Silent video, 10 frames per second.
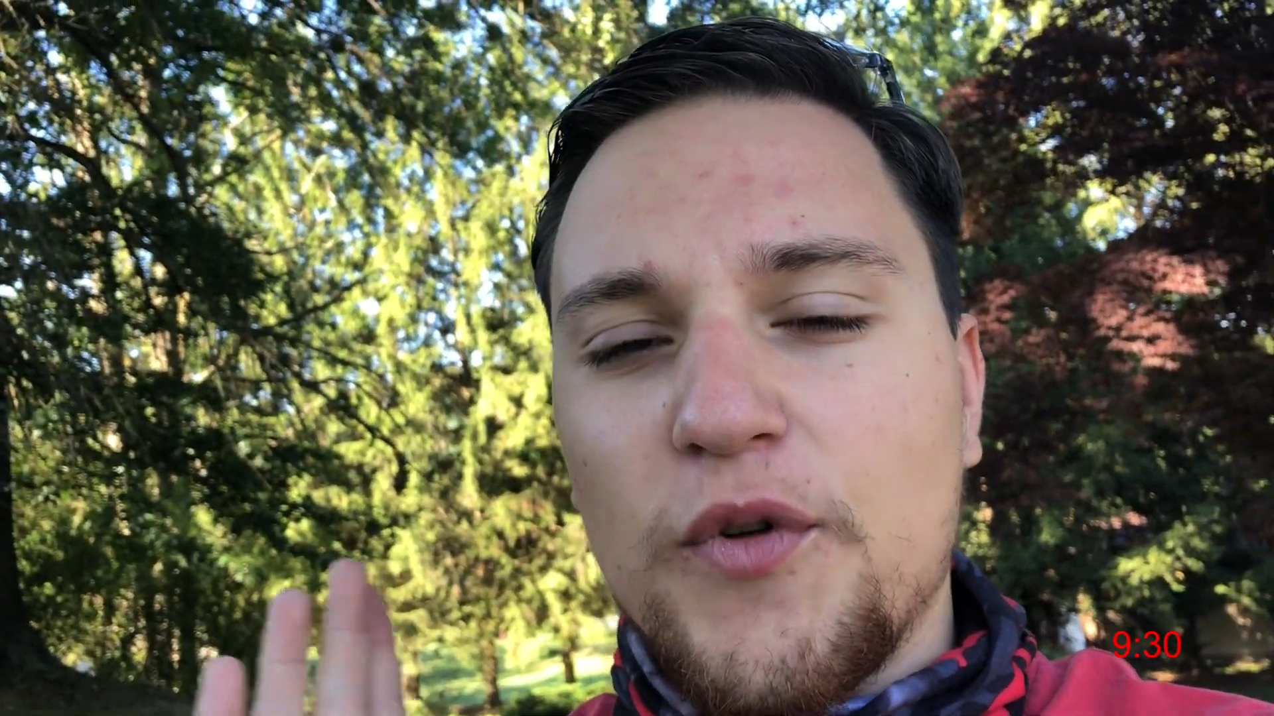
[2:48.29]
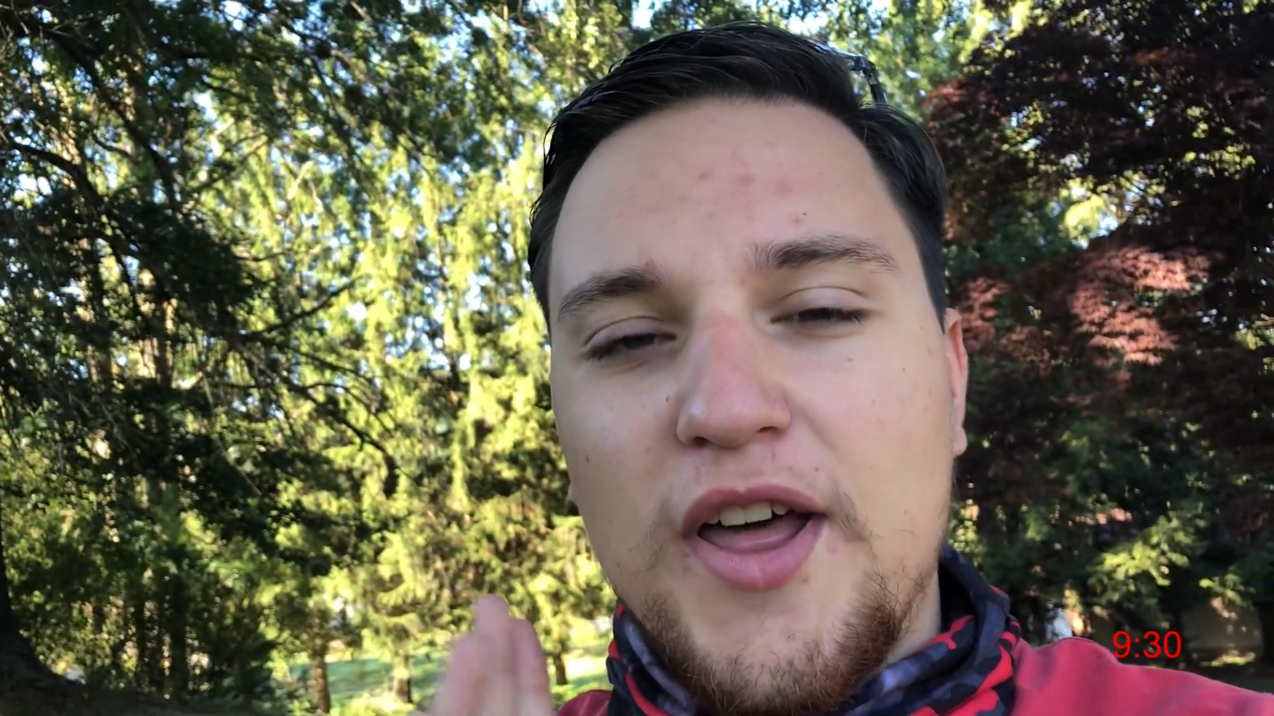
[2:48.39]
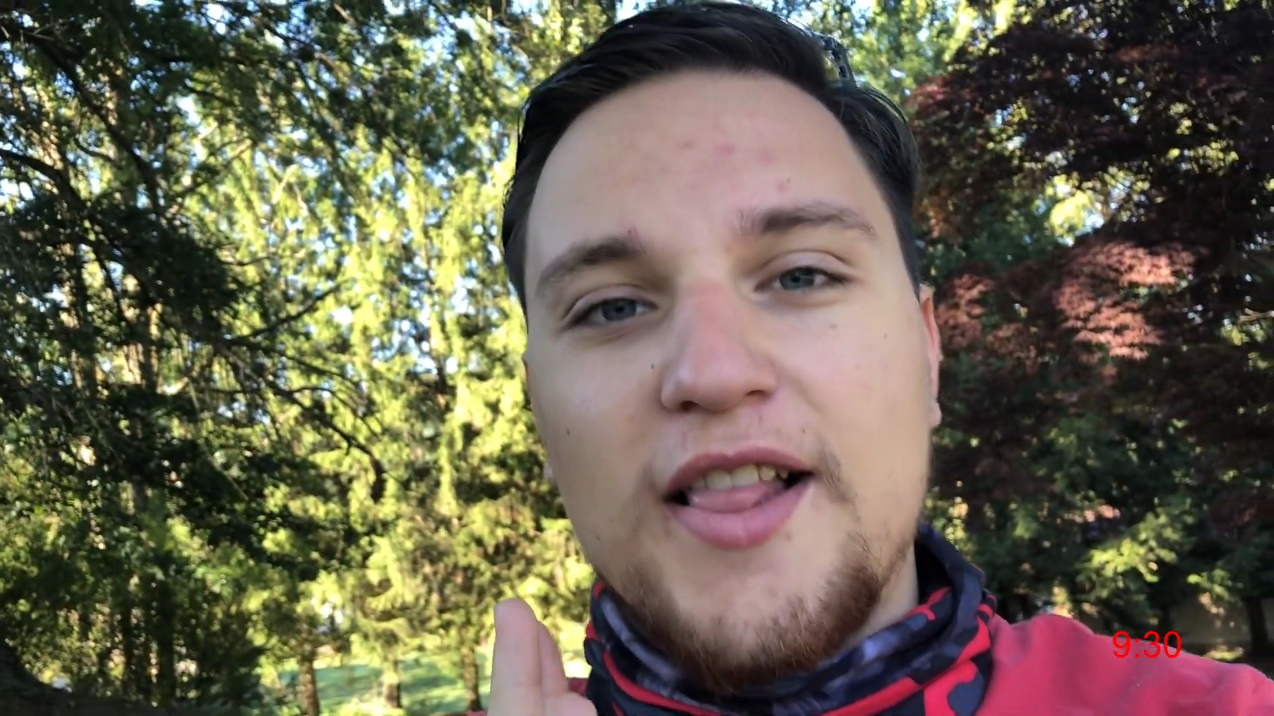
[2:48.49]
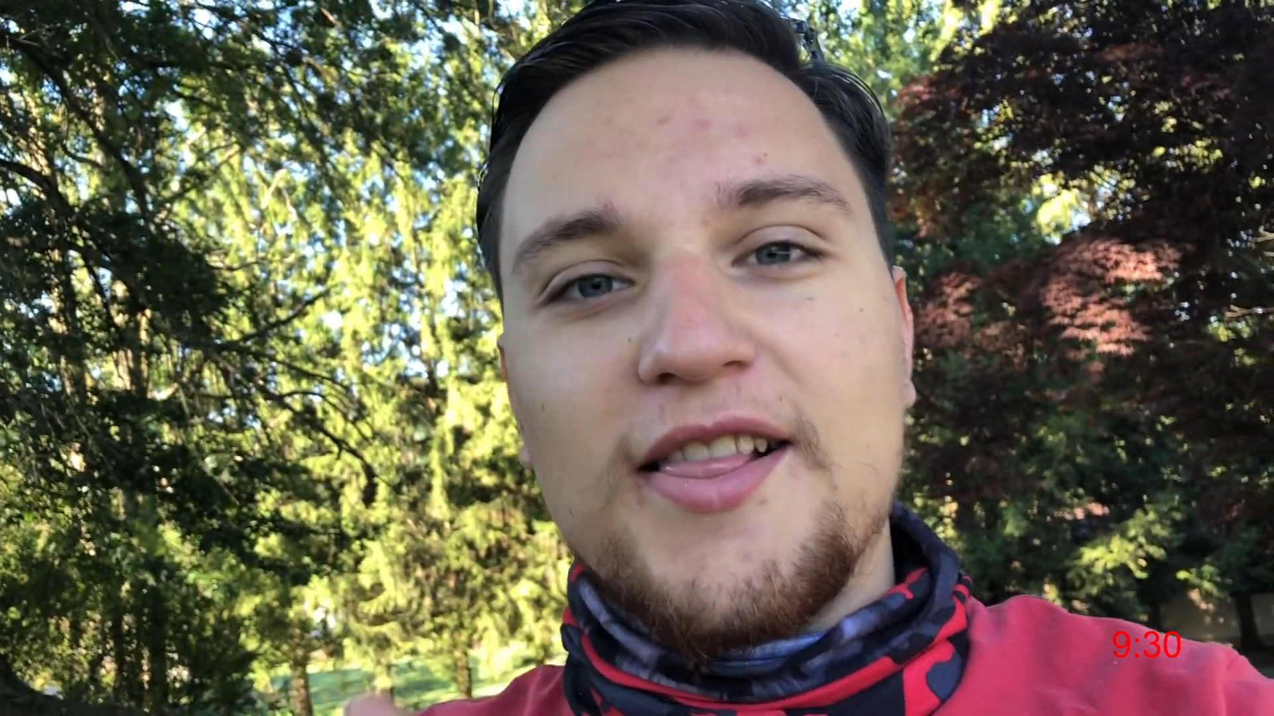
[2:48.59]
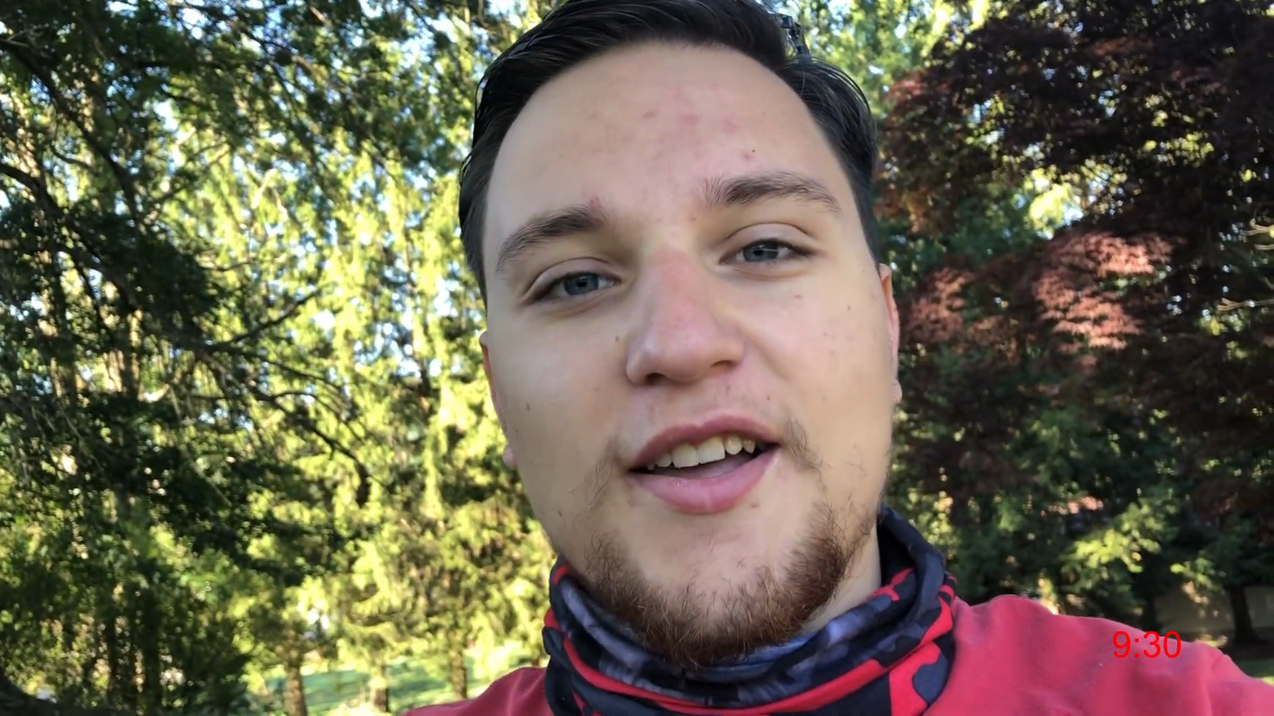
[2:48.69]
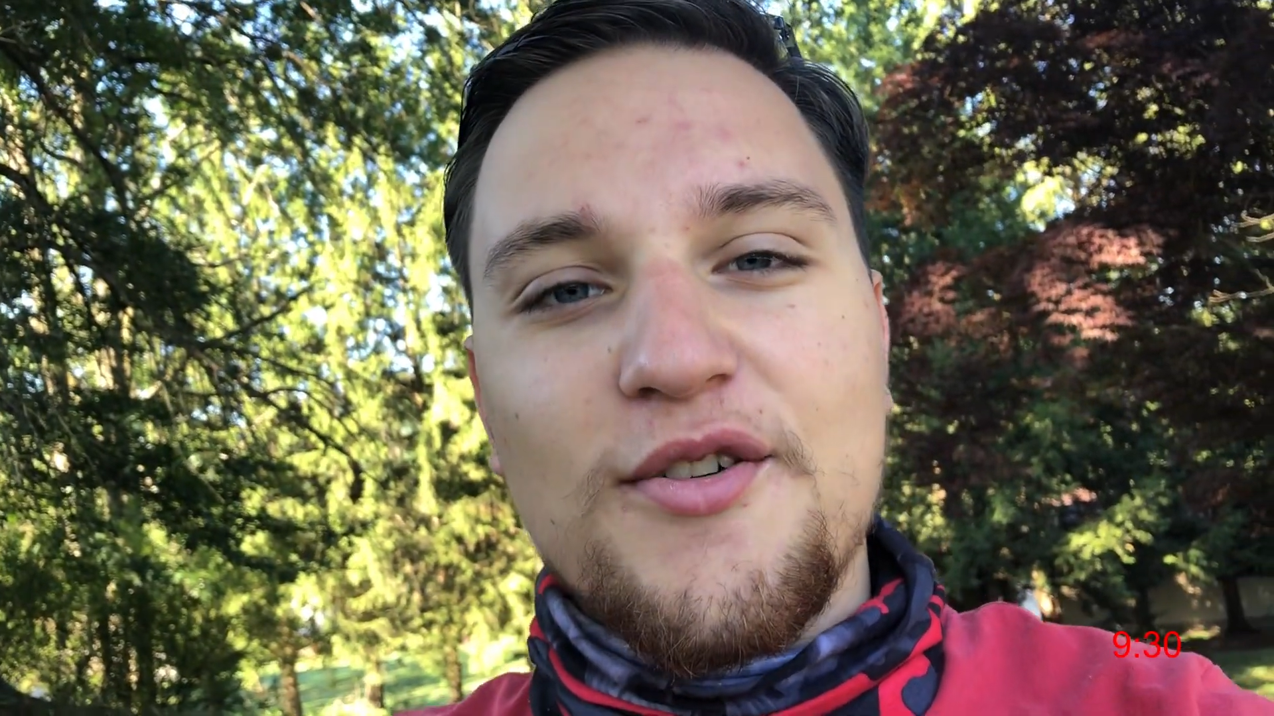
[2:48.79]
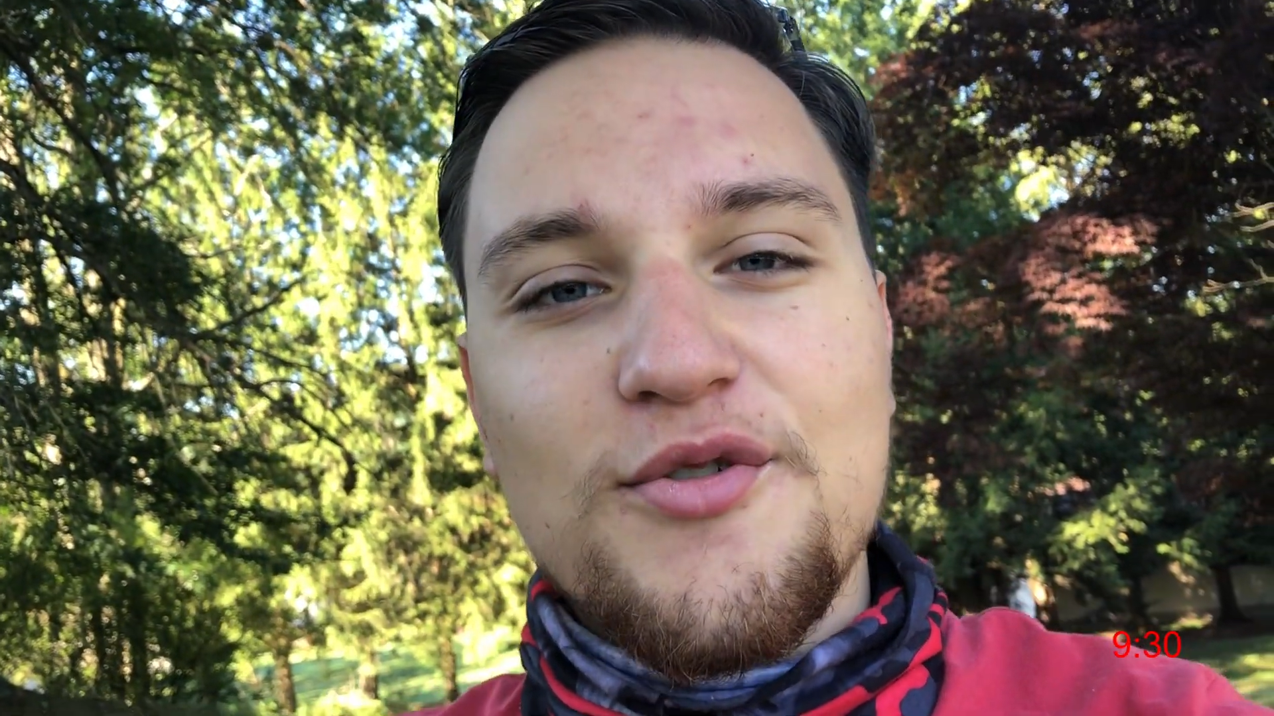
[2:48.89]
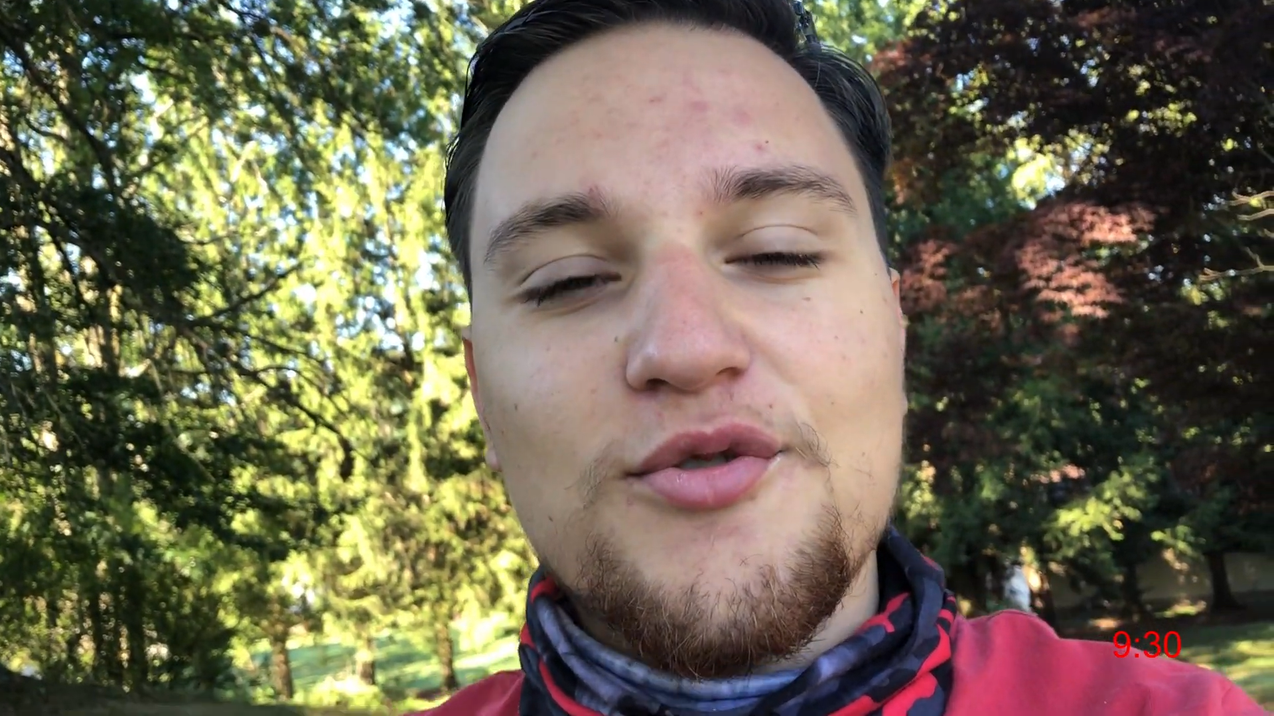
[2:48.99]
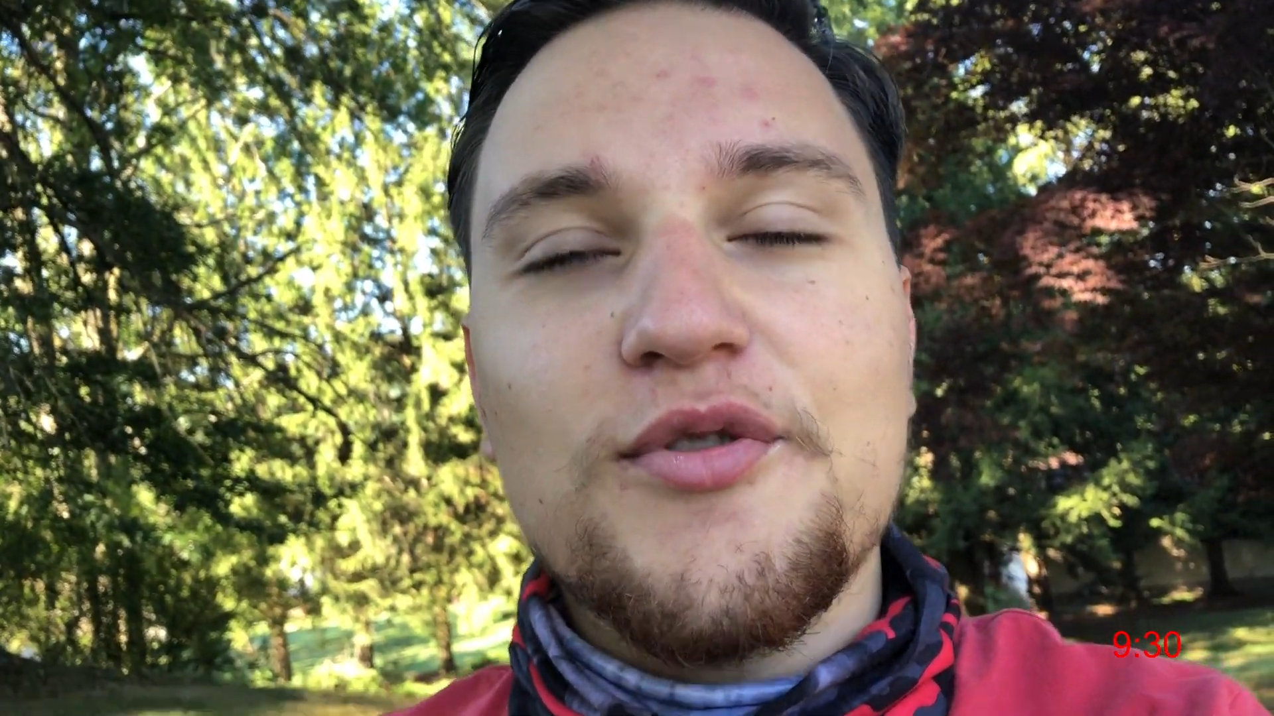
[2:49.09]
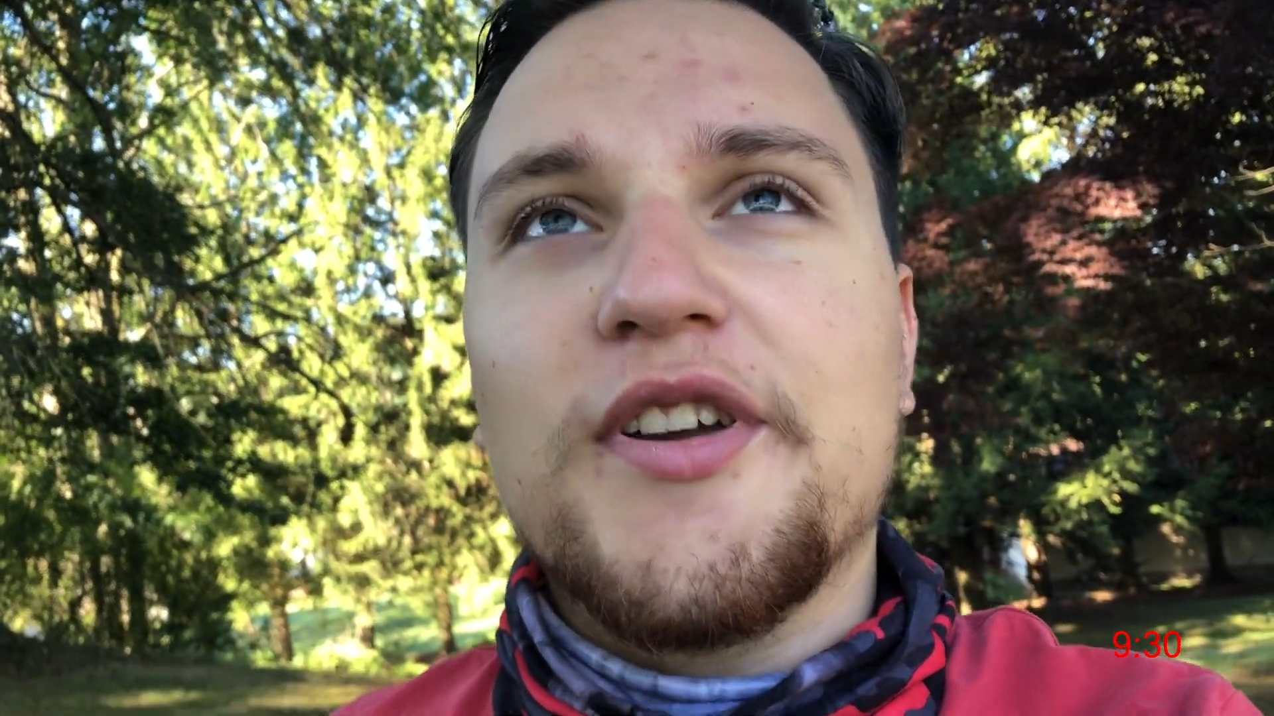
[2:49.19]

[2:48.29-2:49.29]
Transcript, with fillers: Hello,